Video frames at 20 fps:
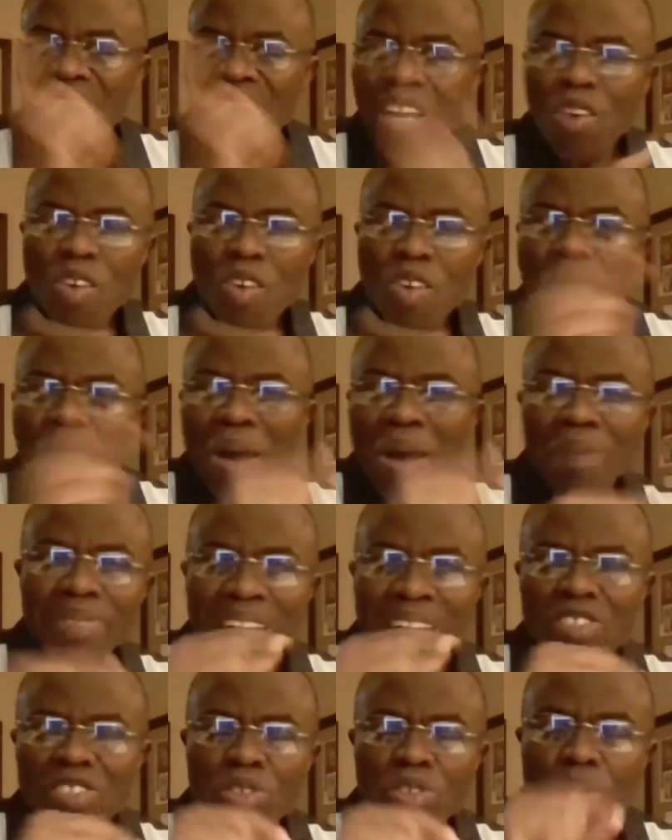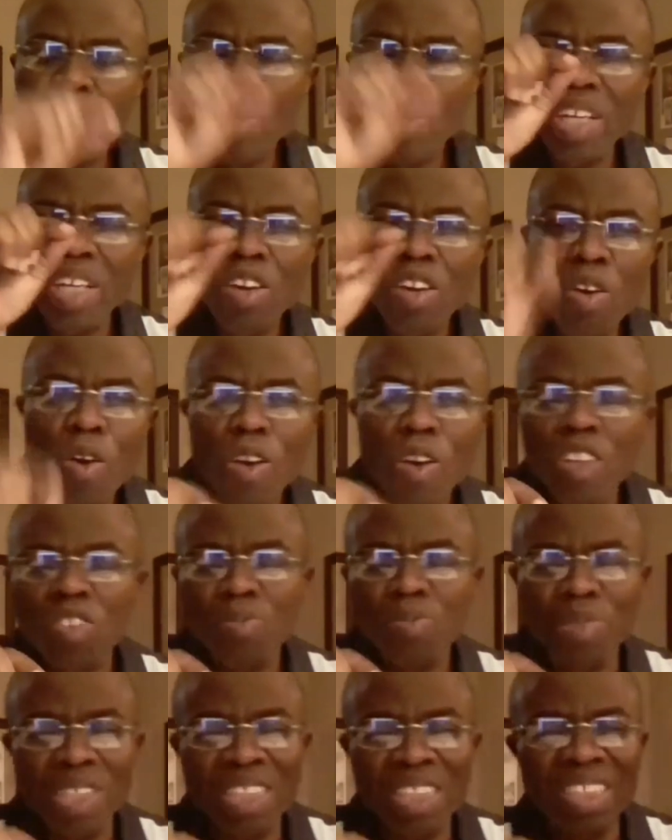He will baptize you with the Holy
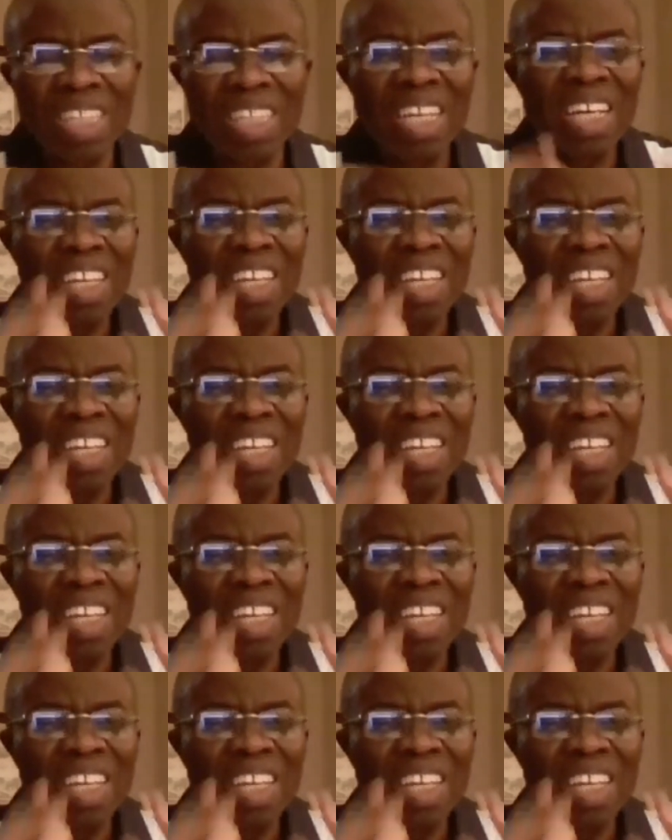Spirit,